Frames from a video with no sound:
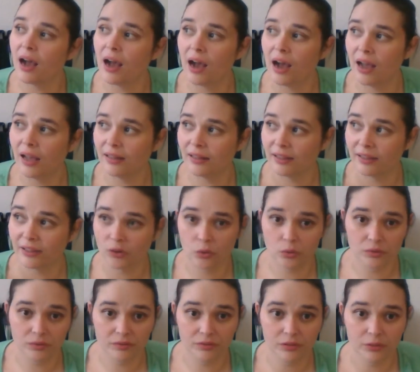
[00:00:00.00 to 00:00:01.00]
I like
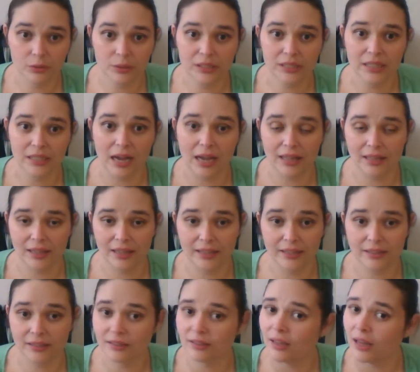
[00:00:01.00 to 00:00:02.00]
Golden Fluid. I
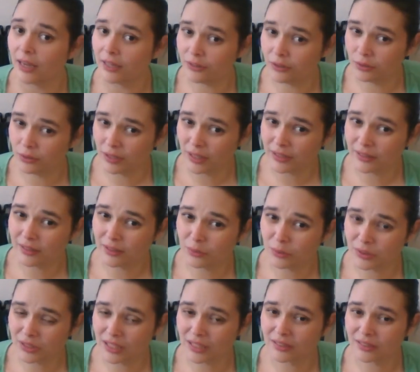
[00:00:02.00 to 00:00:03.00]
like I do like
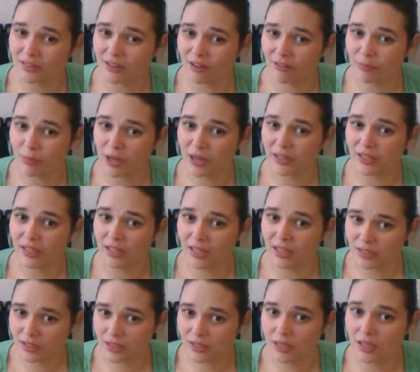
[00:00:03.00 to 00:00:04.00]
Liquitex Soft Body.
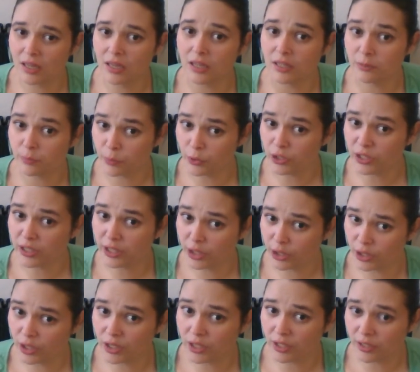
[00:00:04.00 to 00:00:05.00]
It's it's pretty
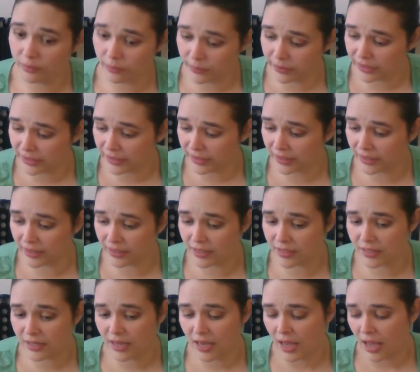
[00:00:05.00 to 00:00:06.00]
good. It really
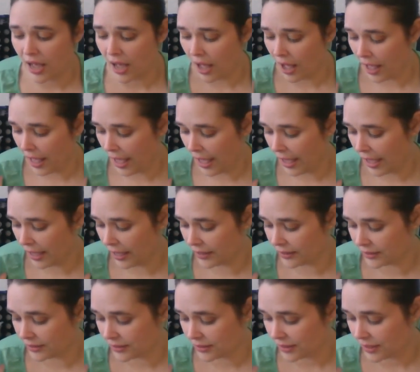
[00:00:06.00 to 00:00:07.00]
is.
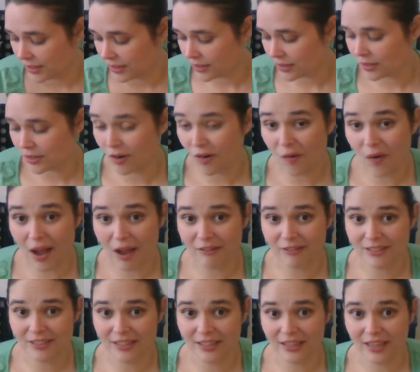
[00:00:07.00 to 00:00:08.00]
And so I
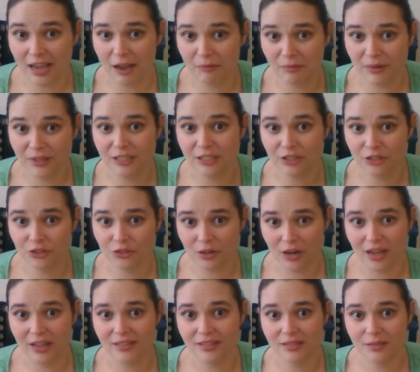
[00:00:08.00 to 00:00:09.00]
was like, I wanted to
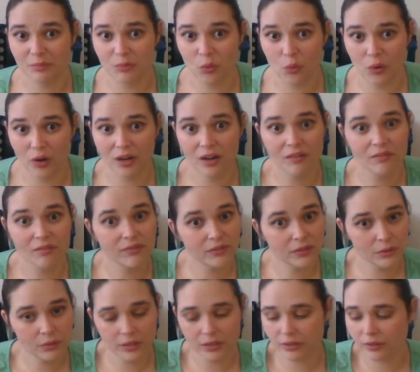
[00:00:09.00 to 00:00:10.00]
try some more
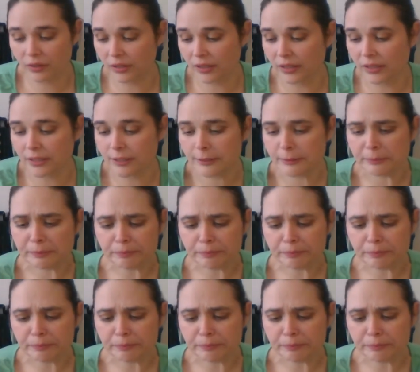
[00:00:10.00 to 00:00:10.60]
fluid acrylics.